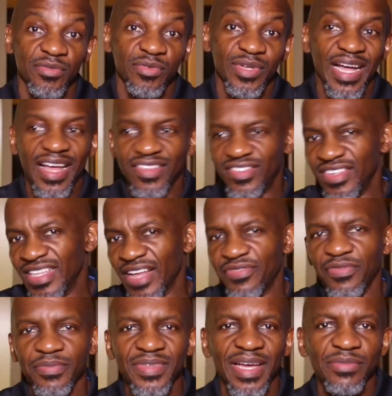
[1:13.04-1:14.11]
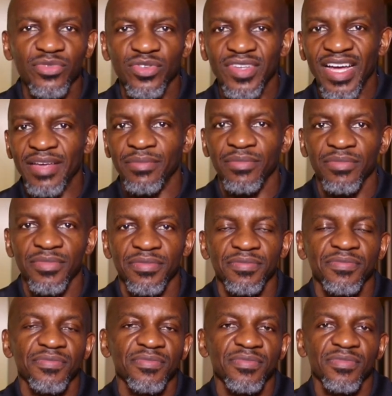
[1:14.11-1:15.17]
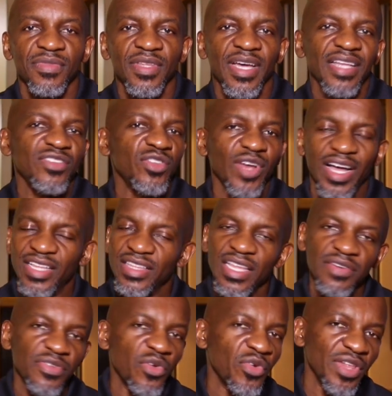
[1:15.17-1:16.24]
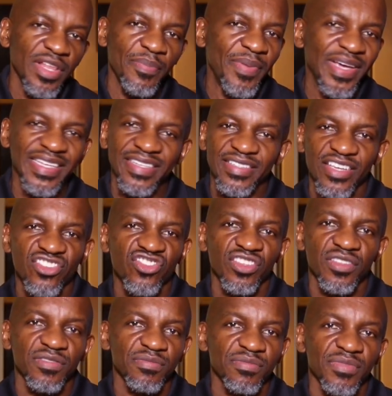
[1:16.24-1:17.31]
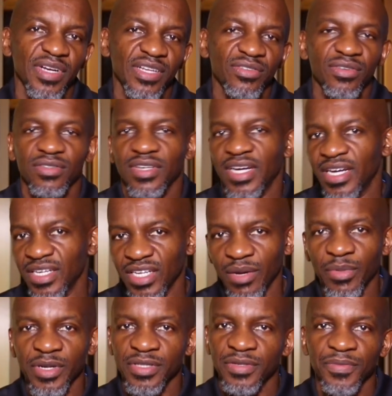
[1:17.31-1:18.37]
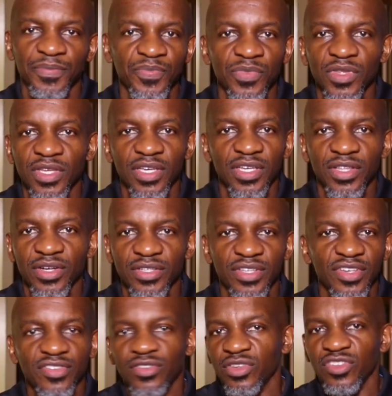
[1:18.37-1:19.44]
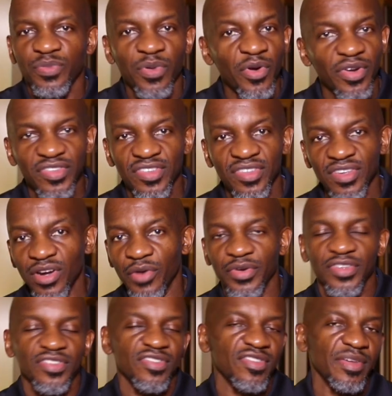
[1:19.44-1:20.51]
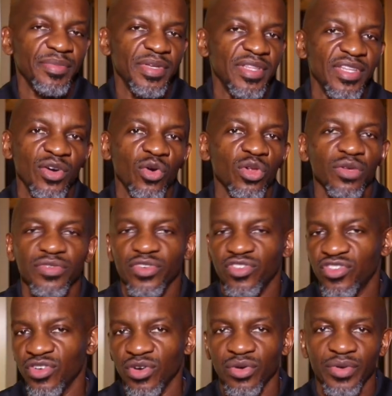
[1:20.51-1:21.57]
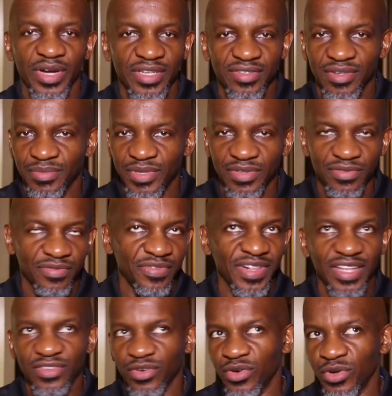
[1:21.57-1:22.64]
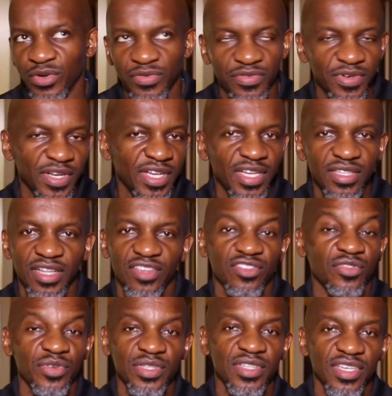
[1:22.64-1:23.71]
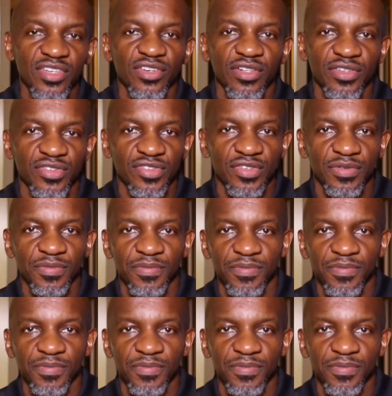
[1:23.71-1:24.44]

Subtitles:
I see that from time to time. And I never really paid attention. I thought, come on. These conspiracy theorists, they're all over the show, right? Flat earth, that's ridiculous.